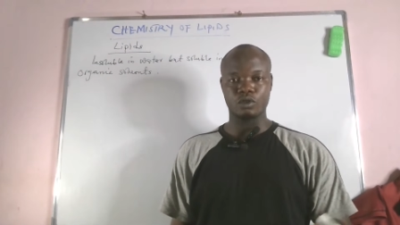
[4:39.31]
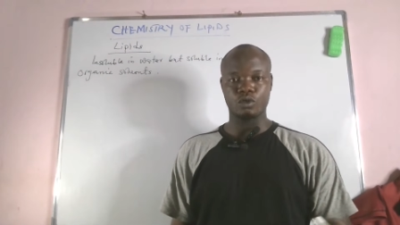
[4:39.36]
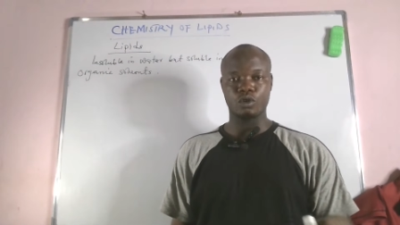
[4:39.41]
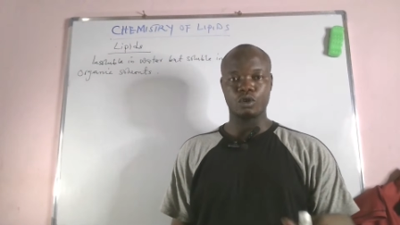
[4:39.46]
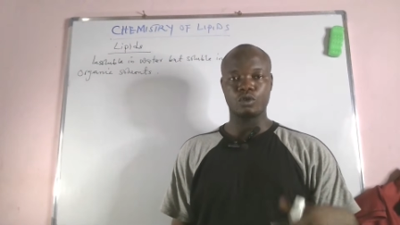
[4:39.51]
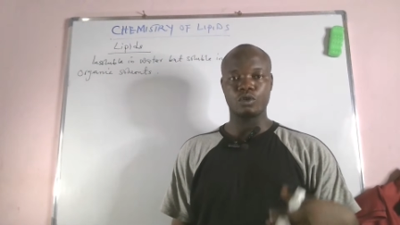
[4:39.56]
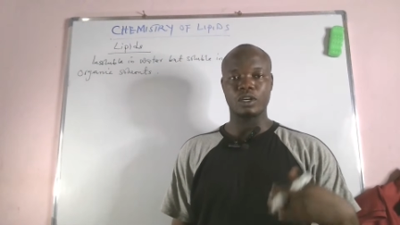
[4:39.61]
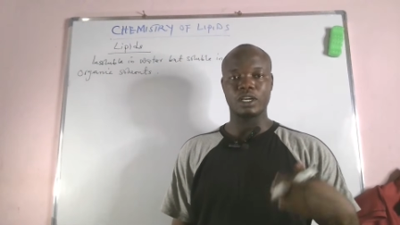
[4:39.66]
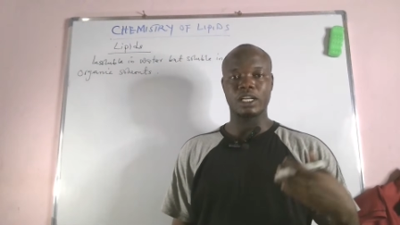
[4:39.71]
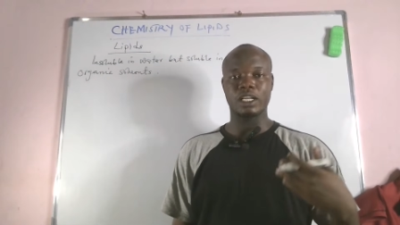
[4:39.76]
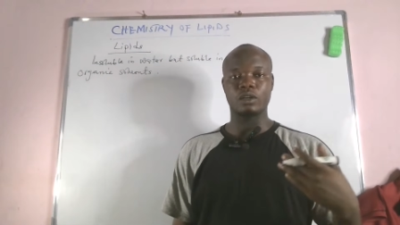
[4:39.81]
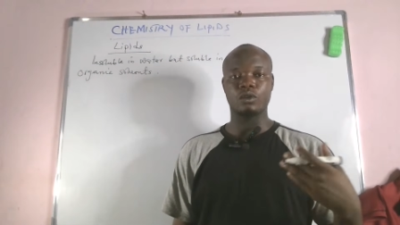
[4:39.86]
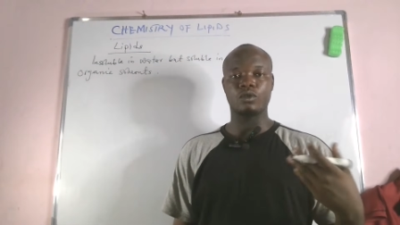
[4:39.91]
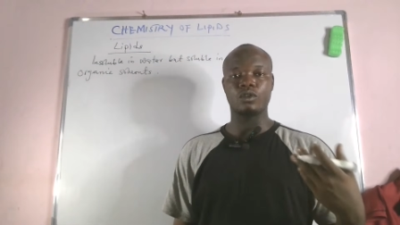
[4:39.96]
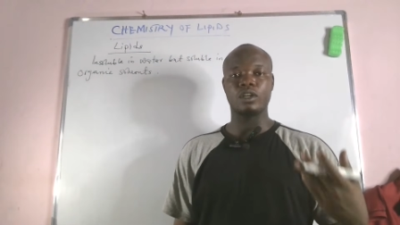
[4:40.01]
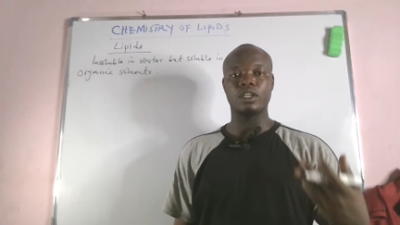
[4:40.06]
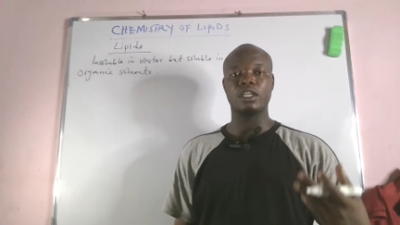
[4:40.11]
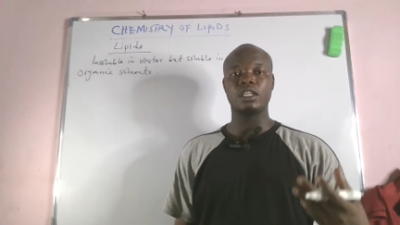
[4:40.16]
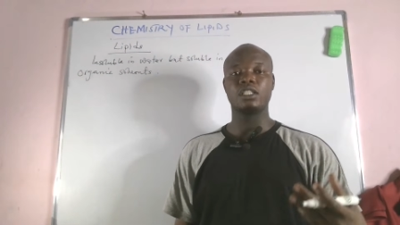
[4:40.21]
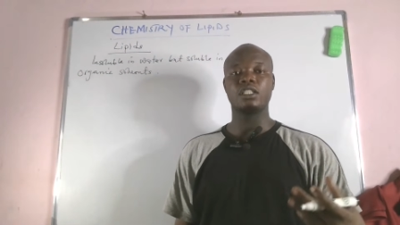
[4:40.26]
or you can
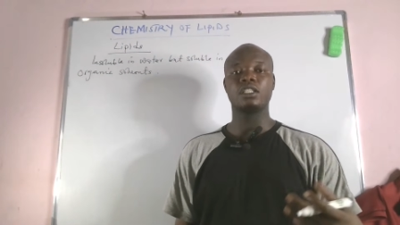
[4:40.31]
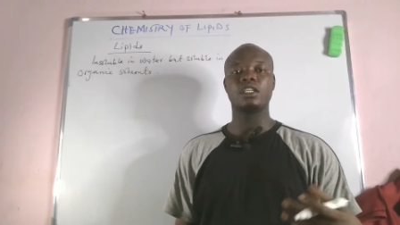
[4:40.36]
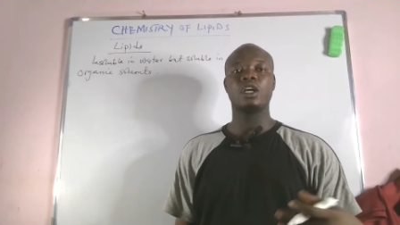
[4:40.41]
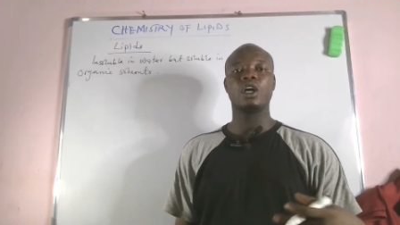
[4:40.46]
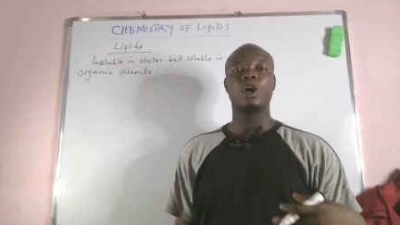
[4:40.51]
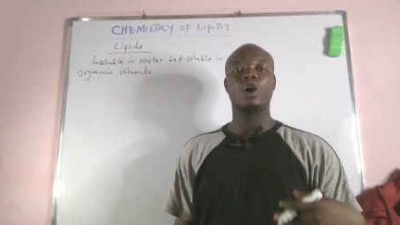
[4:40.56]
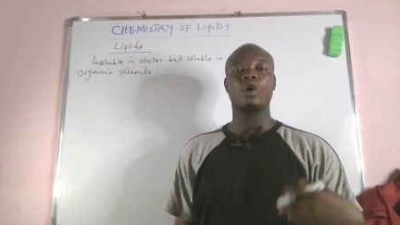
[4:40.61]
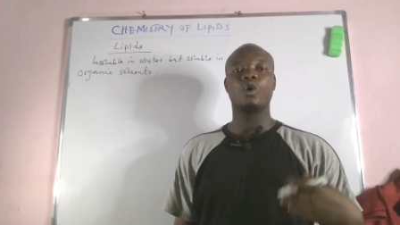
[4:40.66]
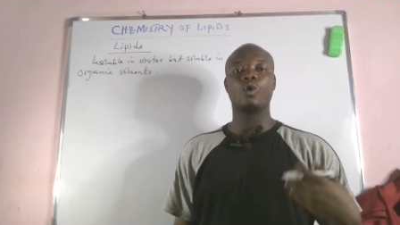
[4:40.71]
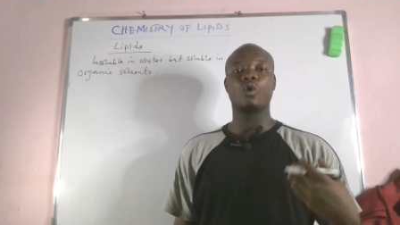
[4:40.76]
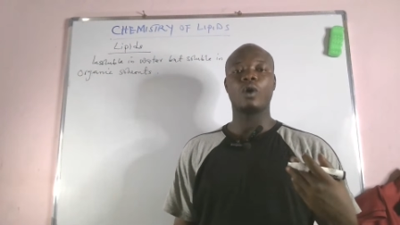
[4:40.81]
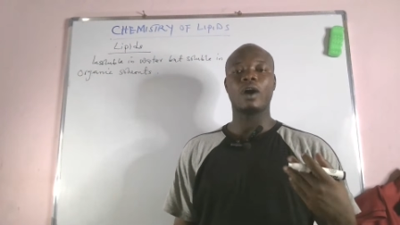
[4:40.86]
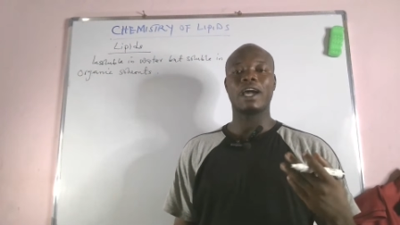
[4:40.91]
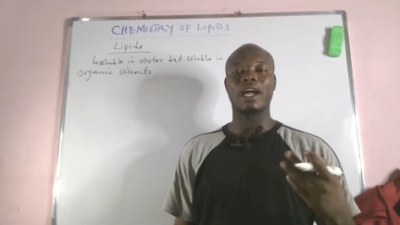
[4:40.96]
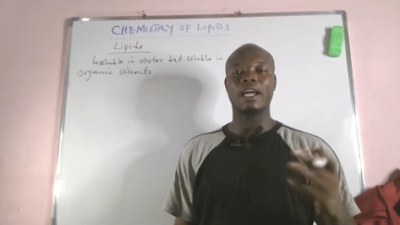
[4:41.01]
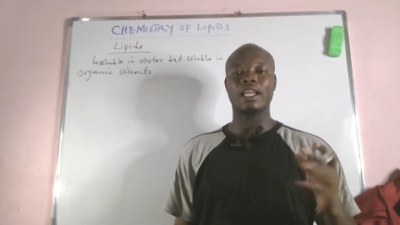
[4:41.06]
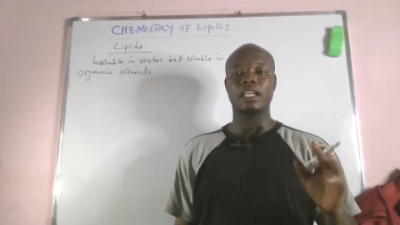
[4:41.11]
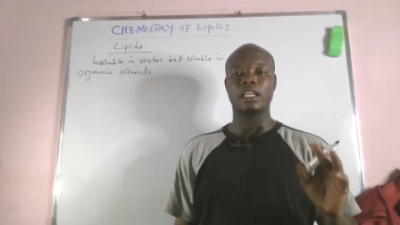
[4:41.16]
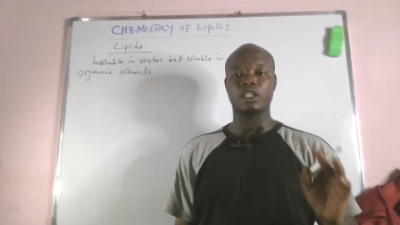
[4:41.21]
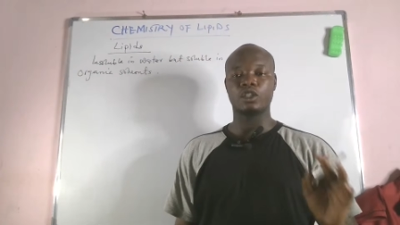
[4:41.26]
call it
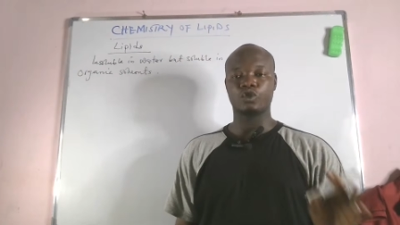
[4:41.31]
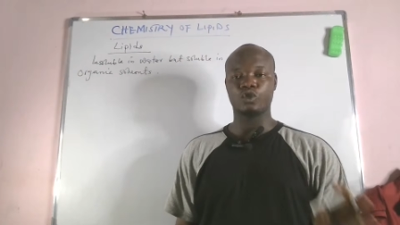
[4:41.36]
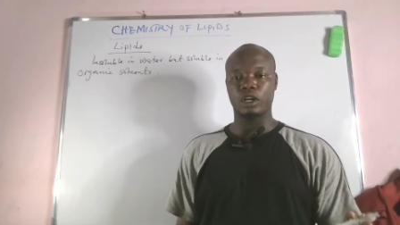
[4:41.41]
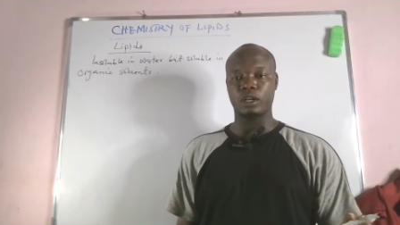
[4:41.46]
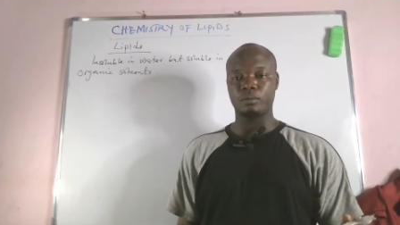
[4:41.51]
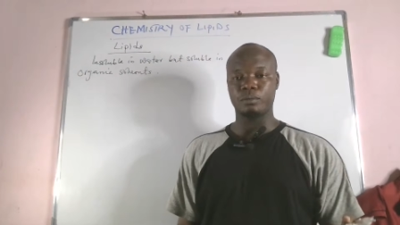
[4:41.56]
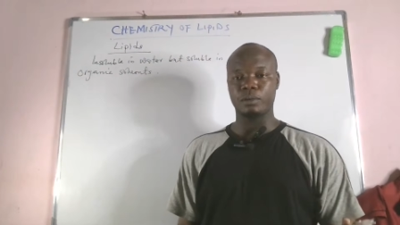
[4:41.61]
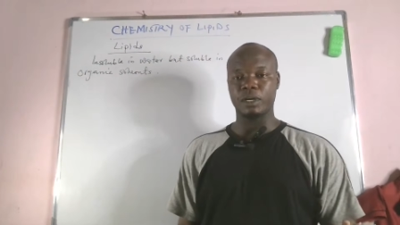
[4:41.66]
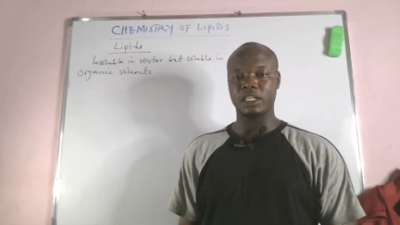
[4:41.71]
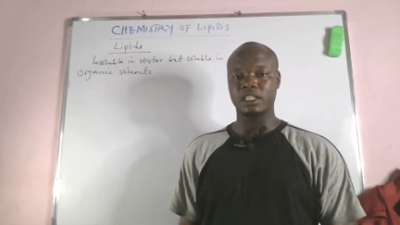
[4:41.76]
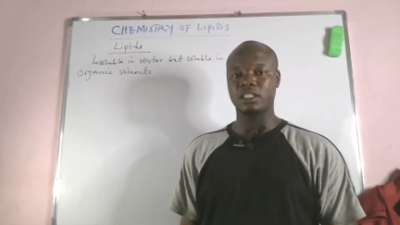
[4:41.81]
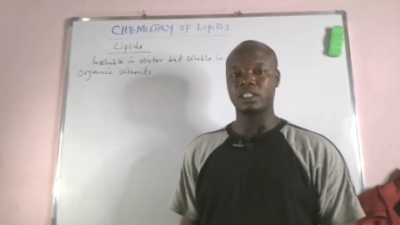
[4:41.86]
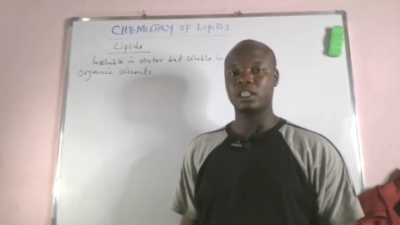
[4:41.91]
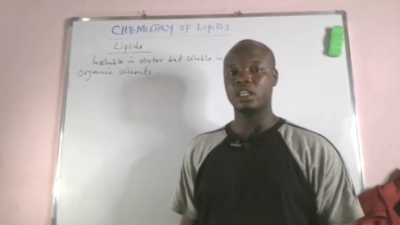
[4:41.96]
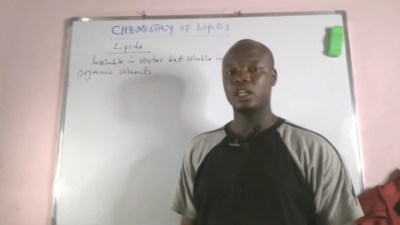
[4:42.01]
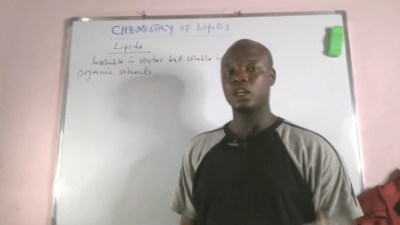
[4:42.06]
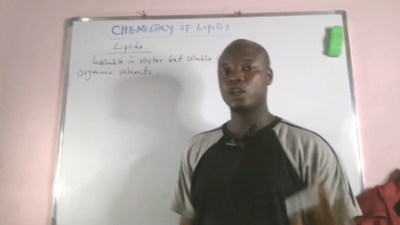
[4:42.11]
organic solvent.